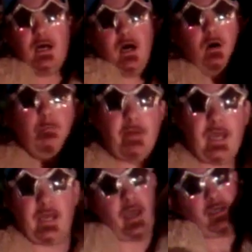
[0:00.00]
How
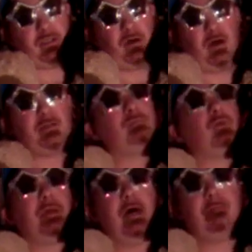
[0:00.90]
badass and awesome
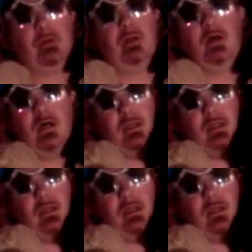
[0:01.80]
would that be?